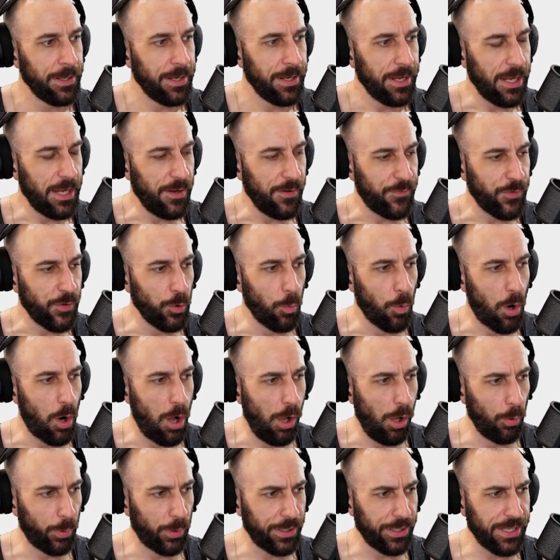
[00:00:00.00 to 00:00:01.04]
if you
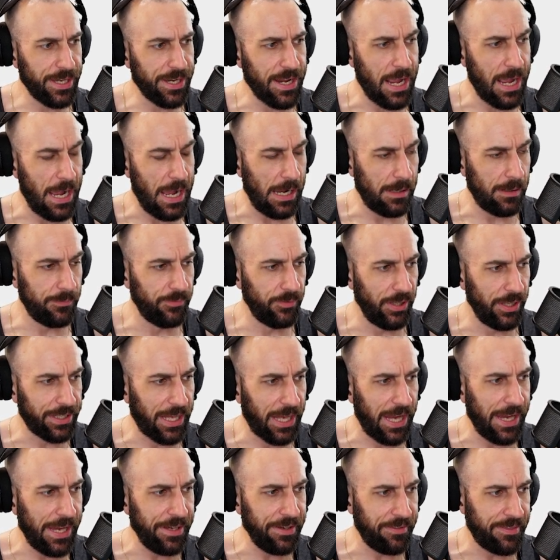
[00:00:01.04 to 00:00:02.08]
already have like
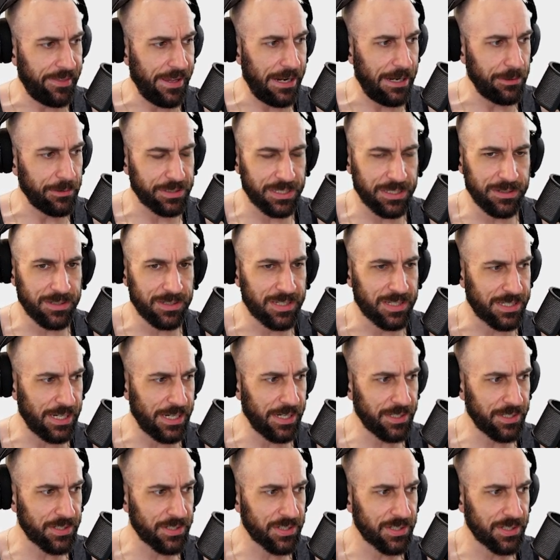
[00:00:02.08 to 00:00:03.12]
8,000
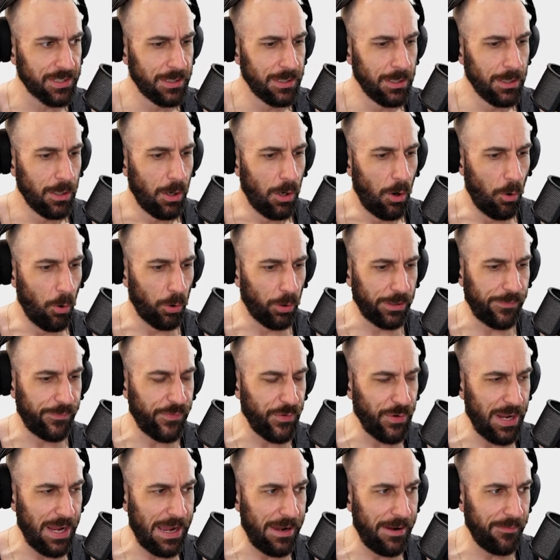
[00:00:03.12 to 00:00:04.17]
sticks, or if you
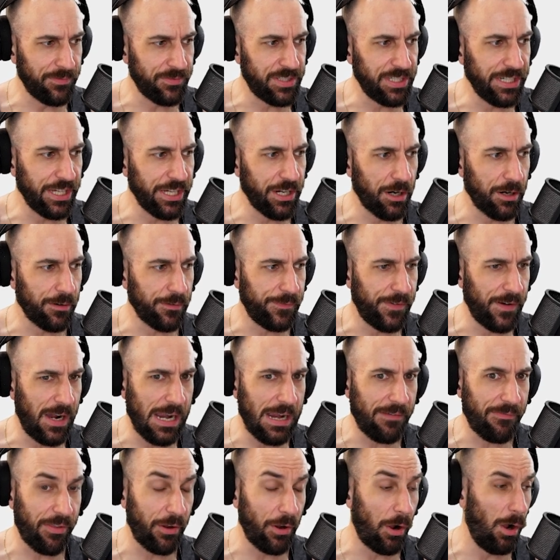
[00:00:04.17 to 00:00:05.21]
have
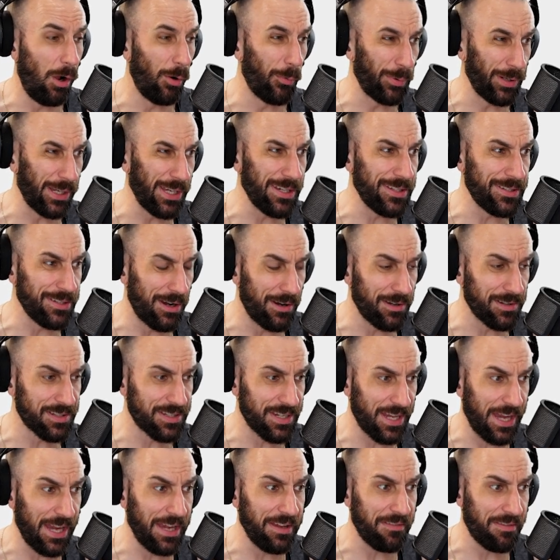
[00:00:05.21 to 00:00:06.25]
DDR5 that already does
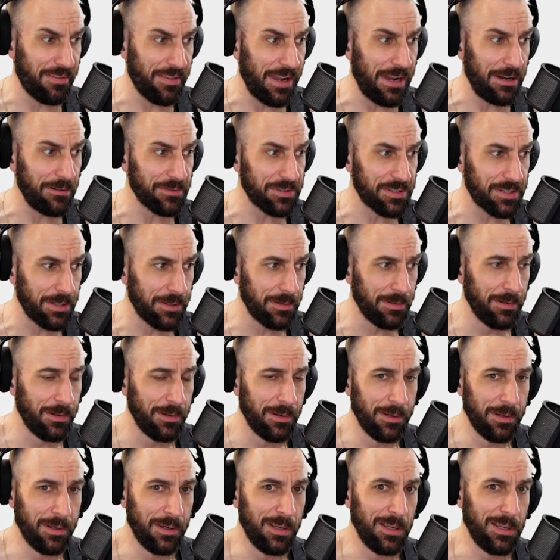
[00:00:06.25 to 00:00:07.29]
8,000,
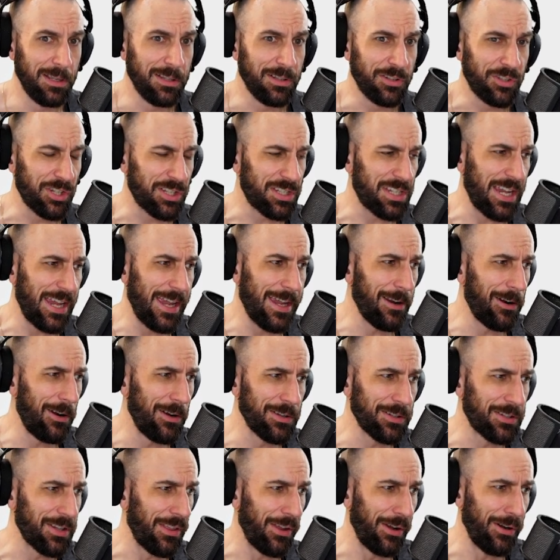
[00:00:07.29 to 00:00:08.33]
just hang on
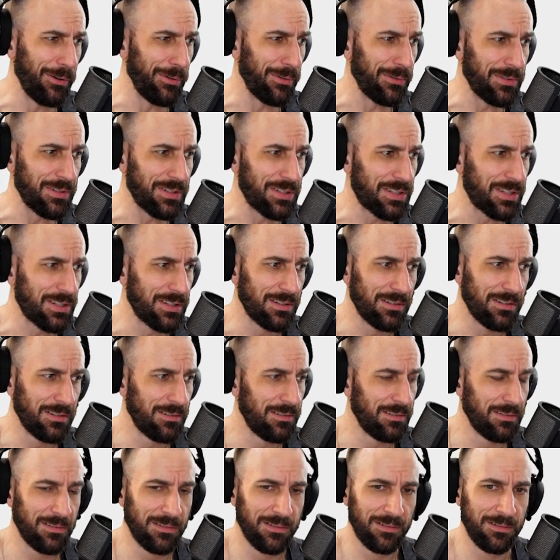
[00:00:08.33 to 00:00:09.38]
to those
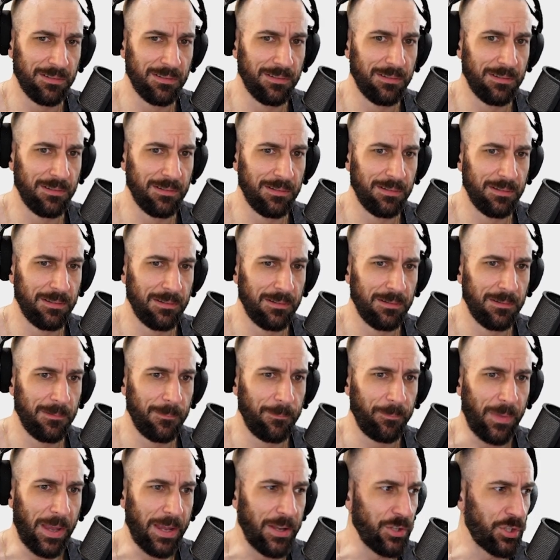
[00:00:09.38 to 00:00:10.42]

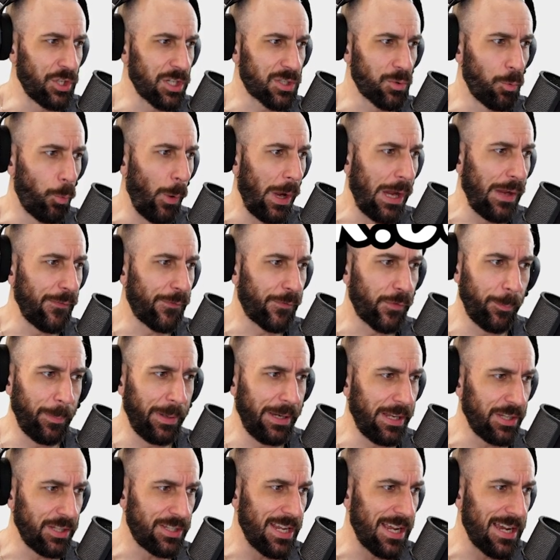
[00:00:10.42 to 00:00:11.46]
and just wait for me
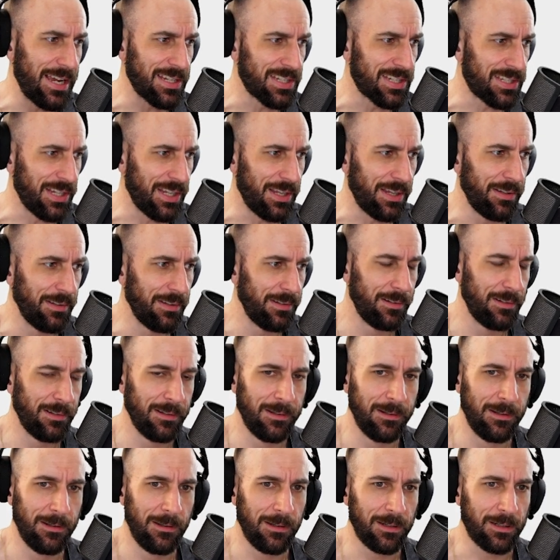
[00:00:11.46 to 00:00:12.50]
to test it
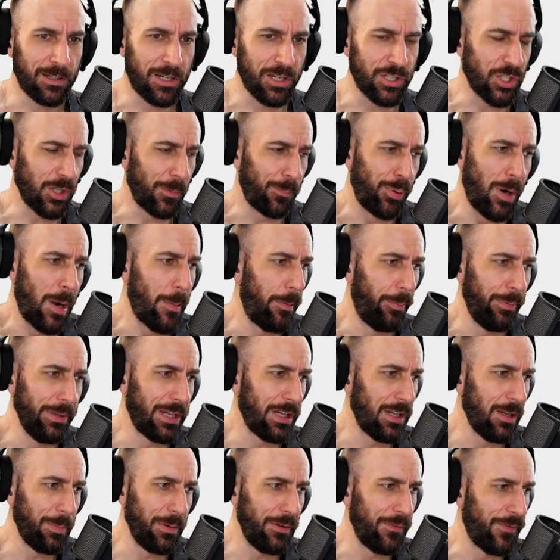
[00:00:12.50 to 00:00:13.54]
because you're probably going
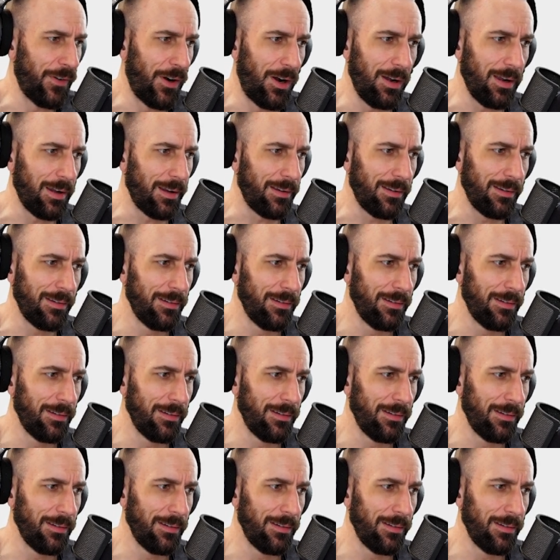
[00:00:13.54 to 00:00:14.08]
to be fine.